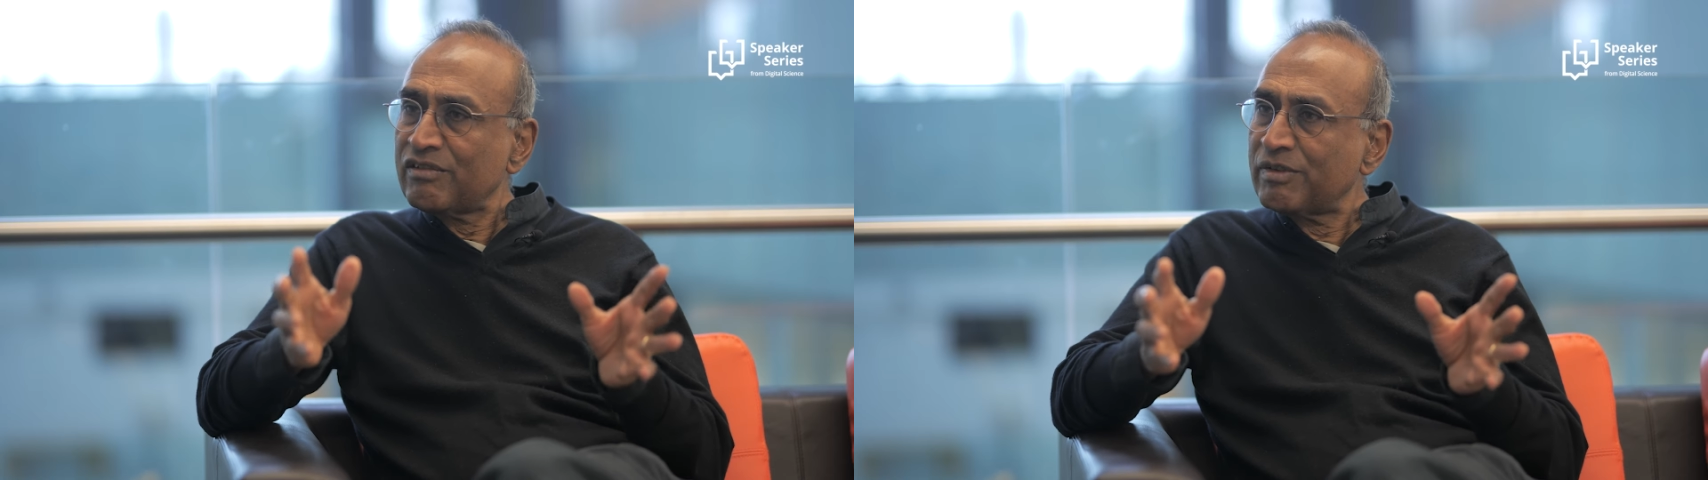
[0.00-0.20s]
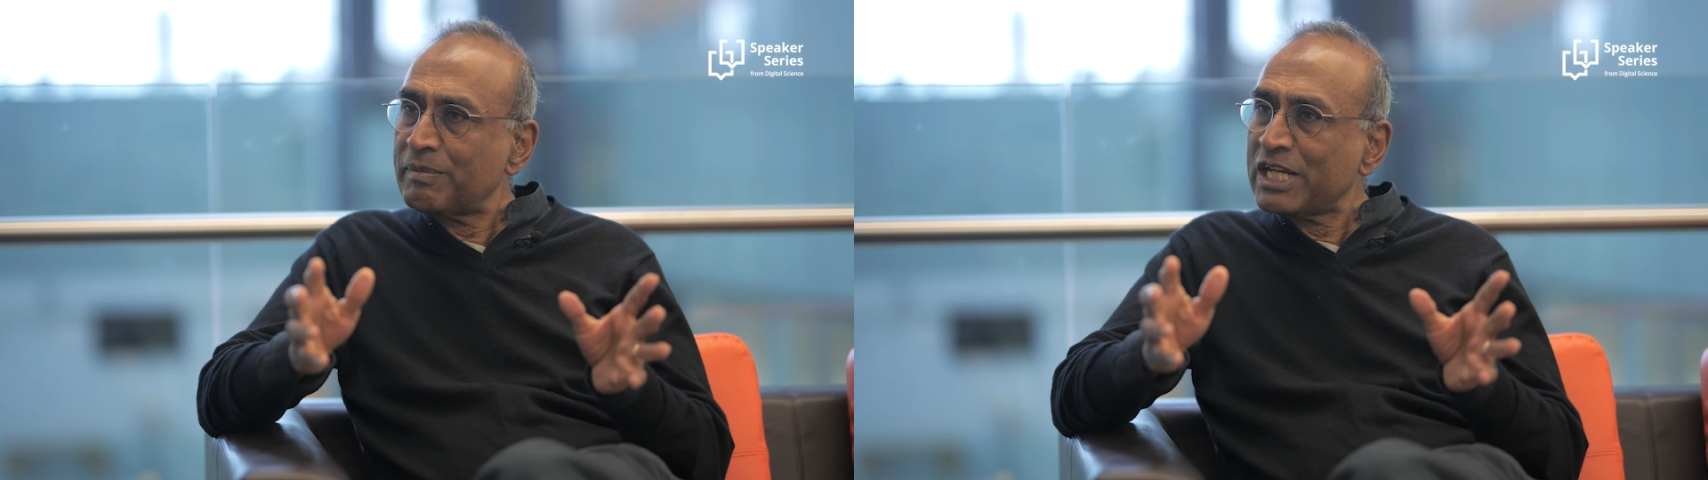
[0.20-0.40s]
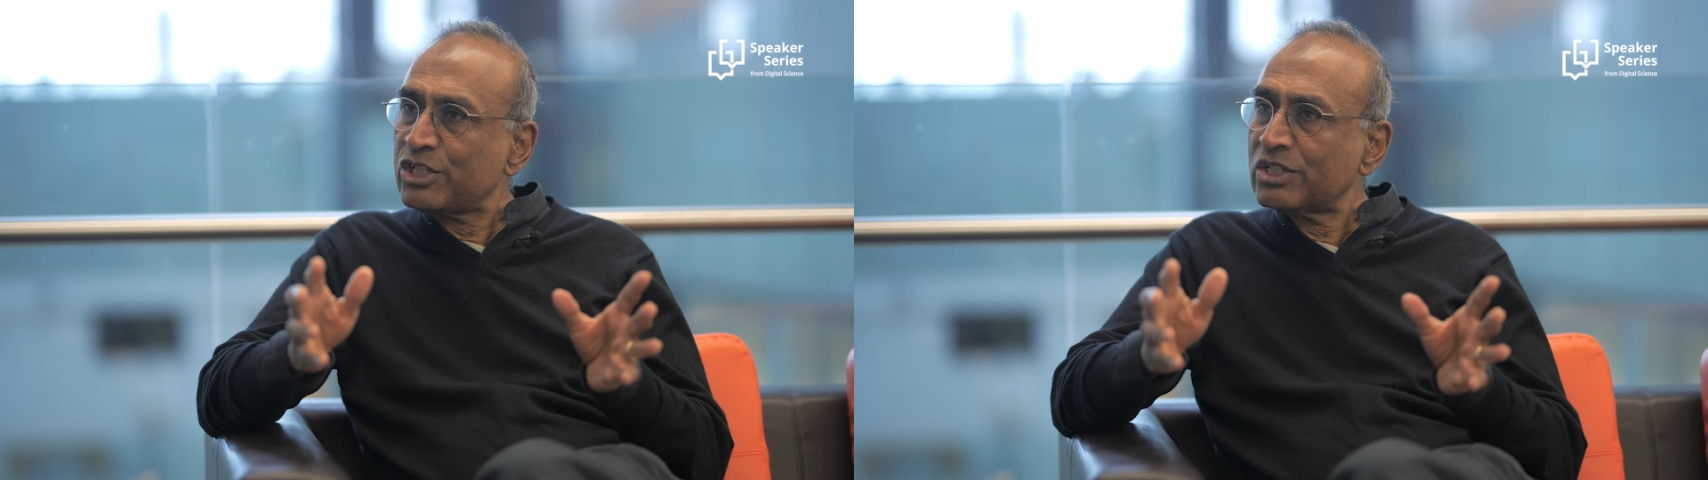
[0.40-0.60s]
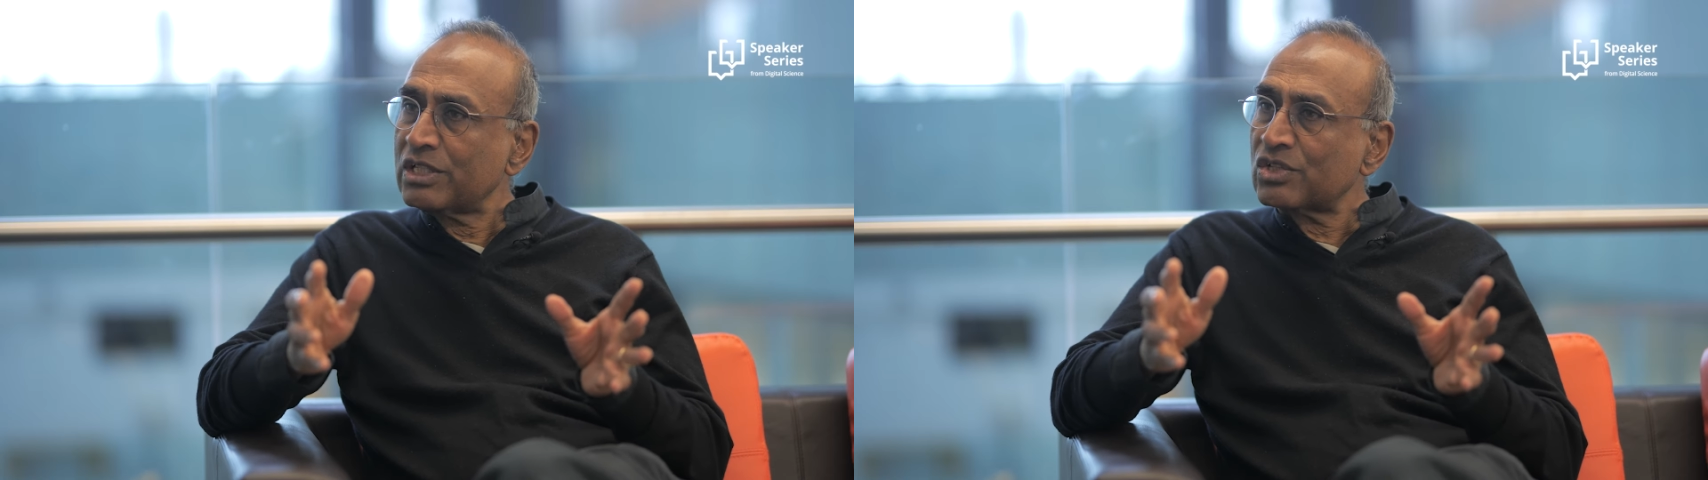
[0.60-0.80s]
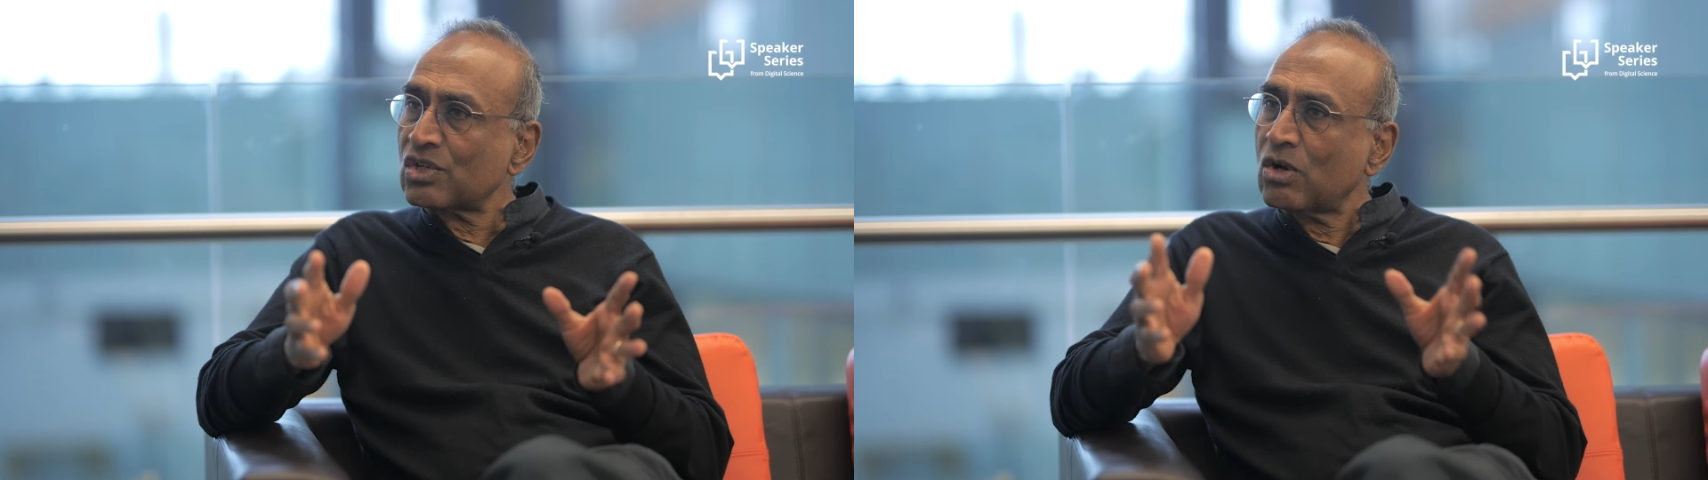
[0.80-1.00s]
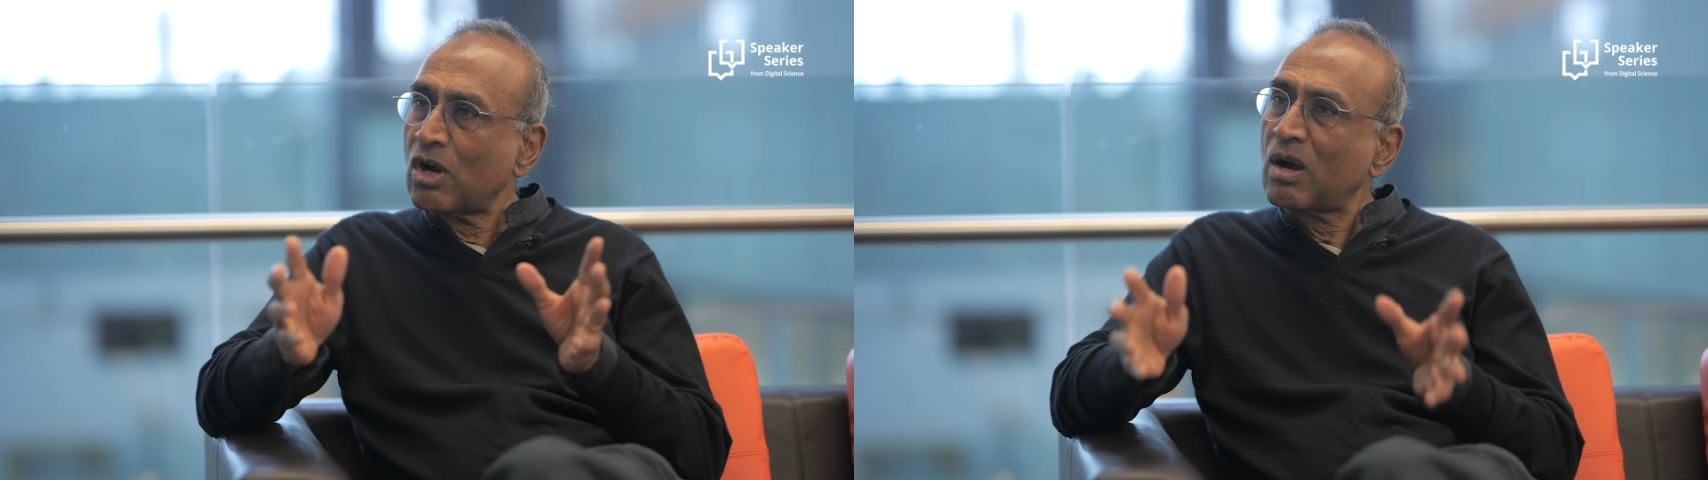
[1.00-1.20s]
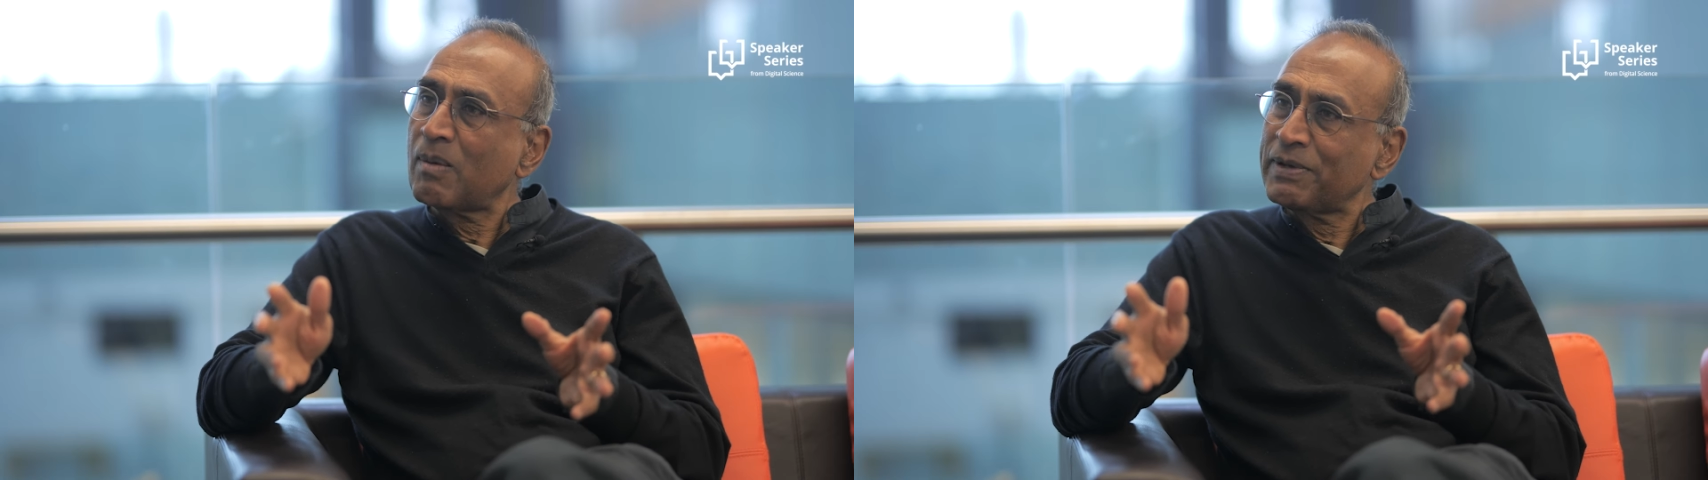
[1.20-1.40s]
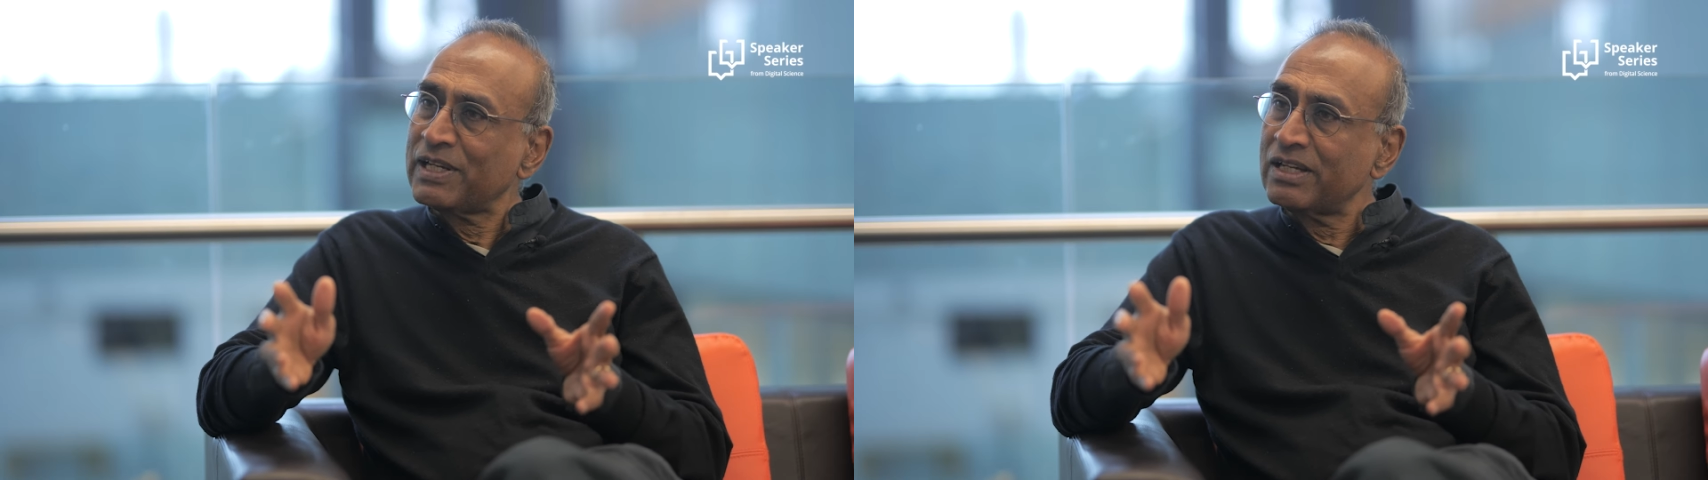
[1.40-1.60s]
information is
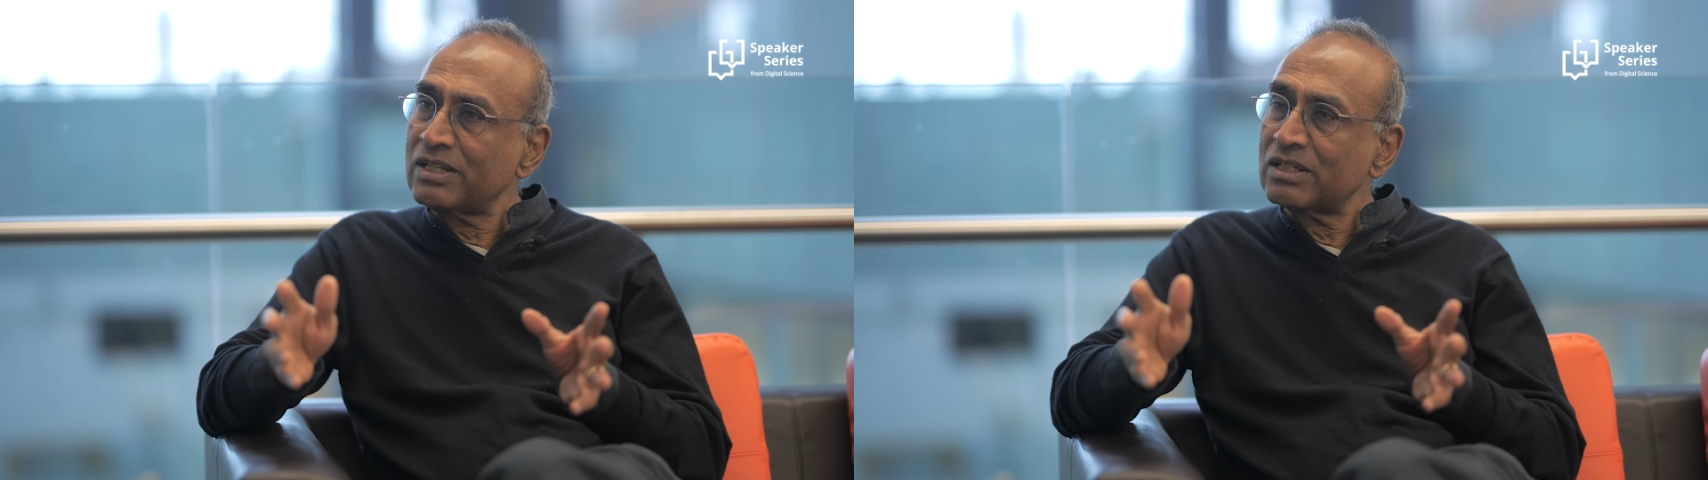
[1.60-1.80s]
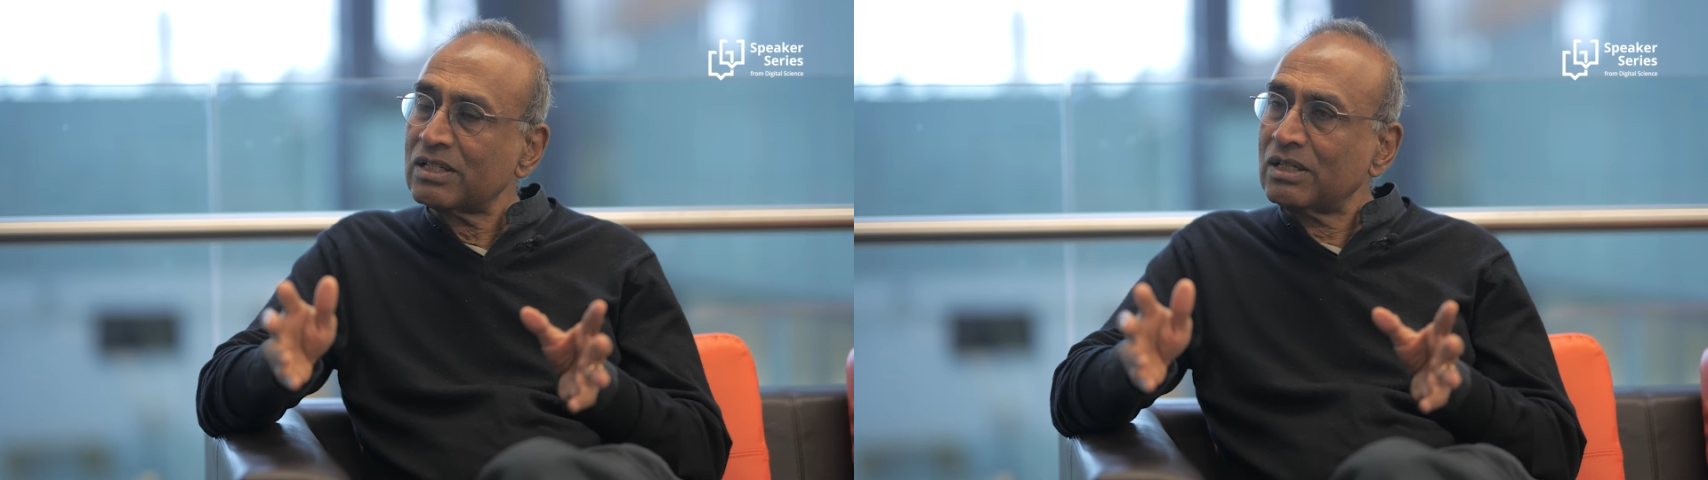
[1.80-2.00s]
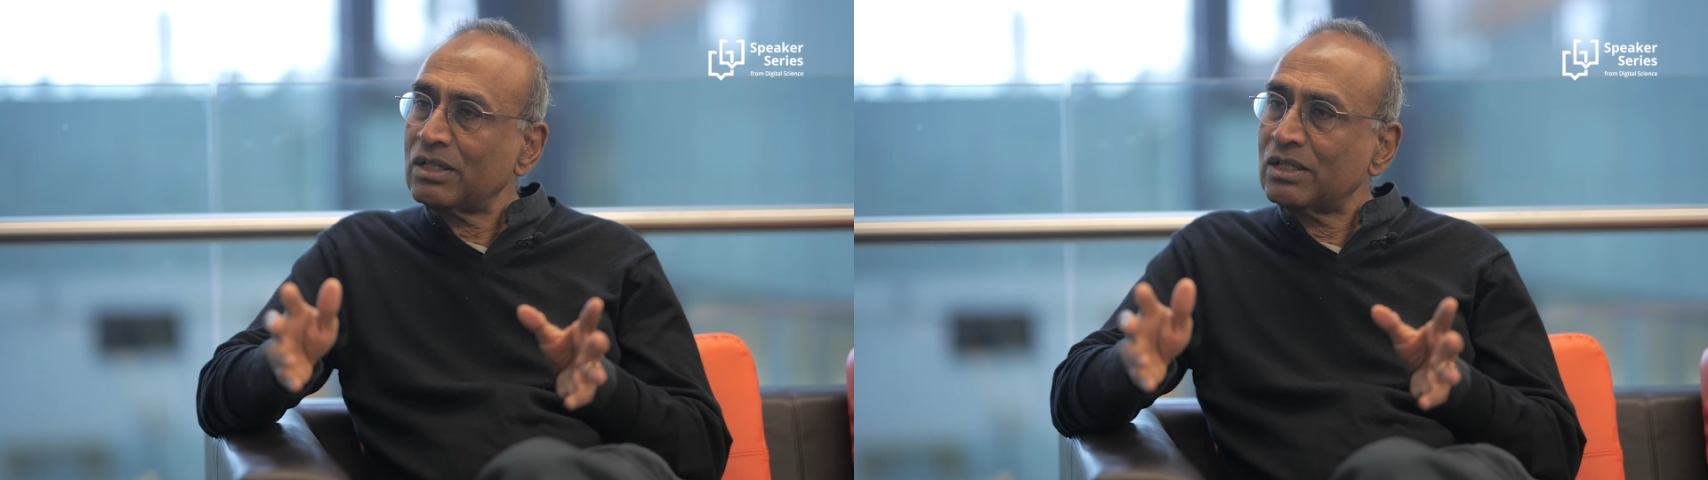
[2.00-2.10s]
copied